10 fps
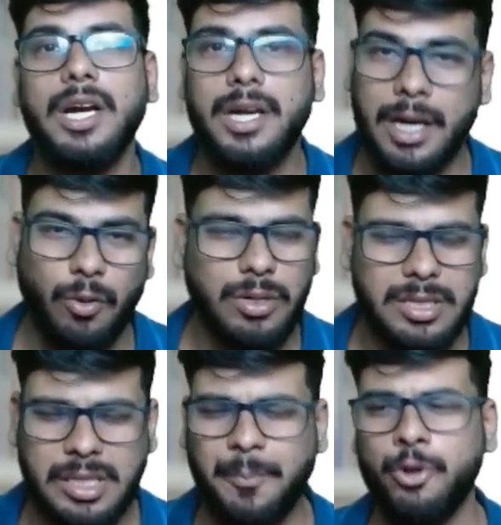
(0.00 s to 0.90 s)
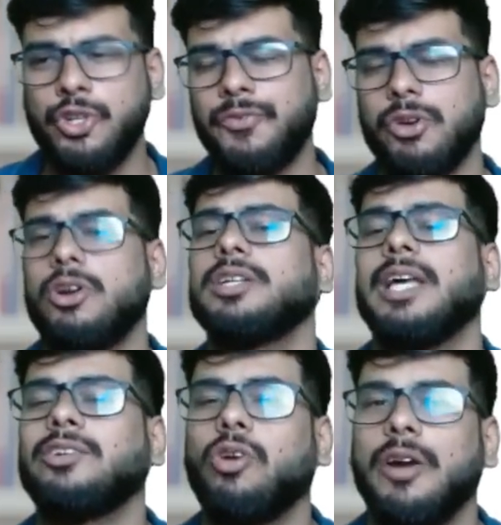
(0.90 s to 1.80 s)
Now, suppose if you're not
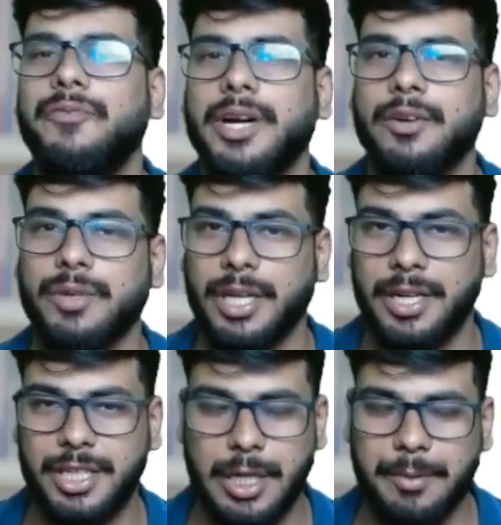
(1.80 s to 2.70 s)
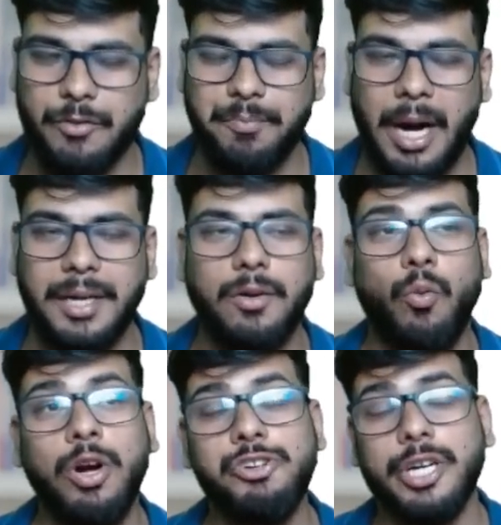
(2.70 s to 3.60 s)
that confident with the descriptive part,
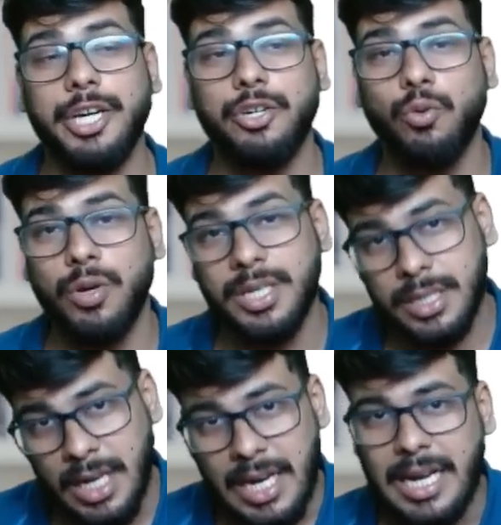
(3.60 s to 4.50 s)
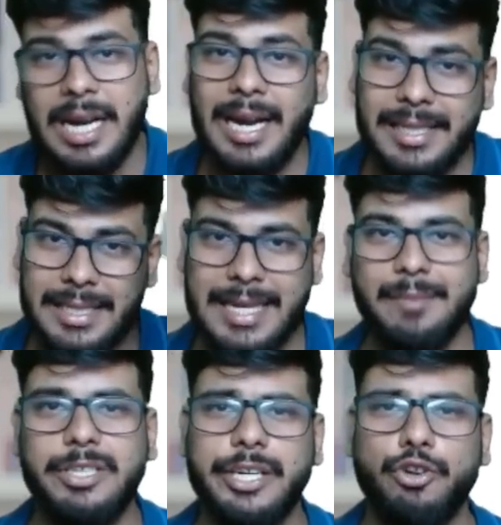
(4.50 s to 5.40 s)
what you can do is let this
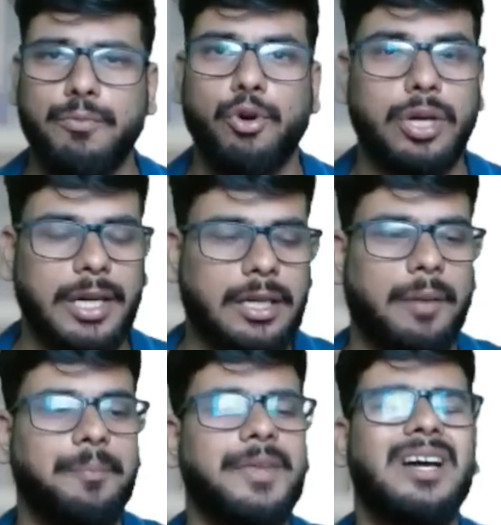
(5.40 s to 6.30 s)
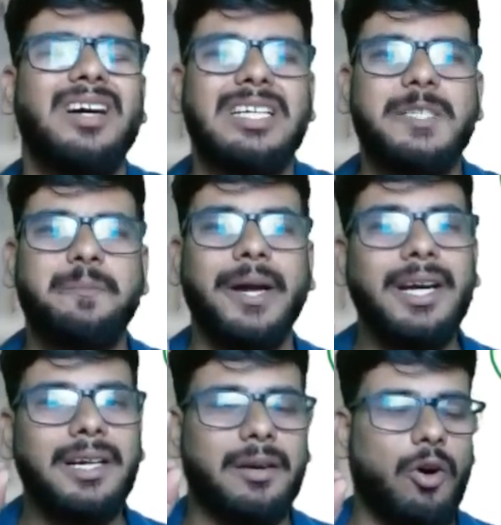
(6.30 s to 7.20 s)
MCQ booklet come.
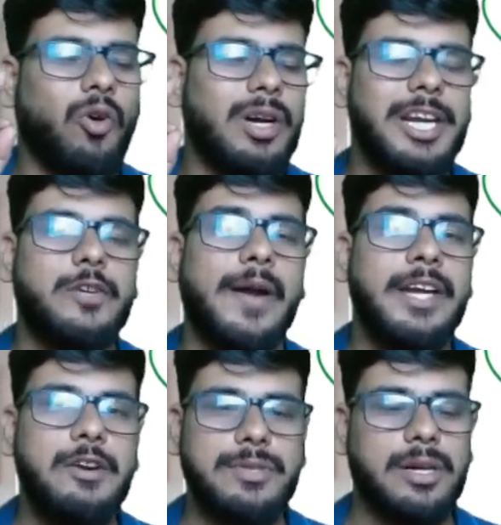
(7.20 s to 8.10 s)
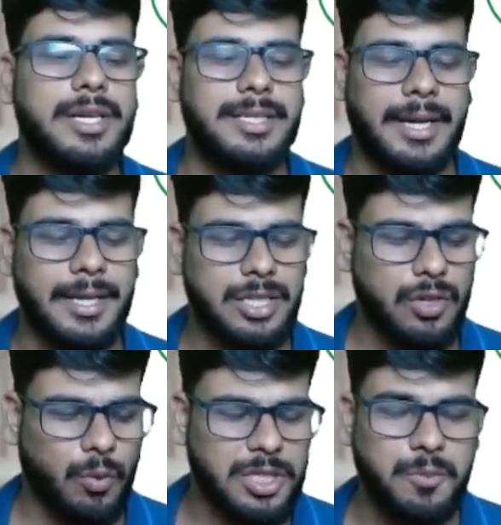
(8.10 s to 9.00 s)
Spend only 20 to 30 seconds,
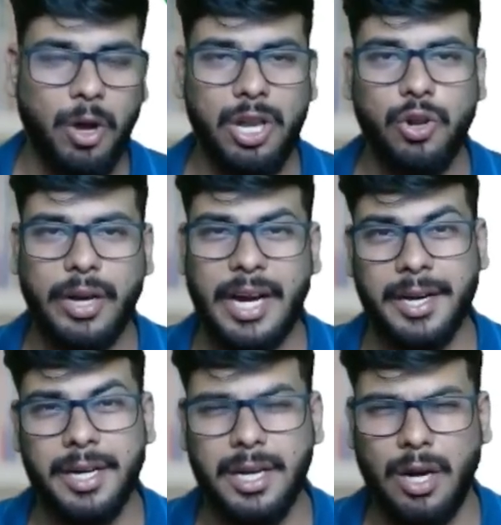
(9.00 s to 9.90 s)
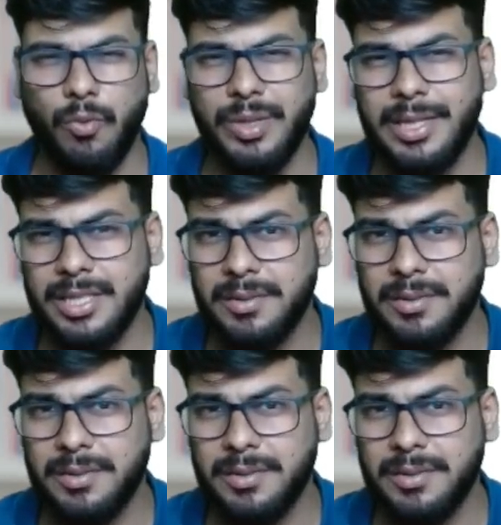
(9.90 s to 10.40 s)
one small look at it. Now, with this,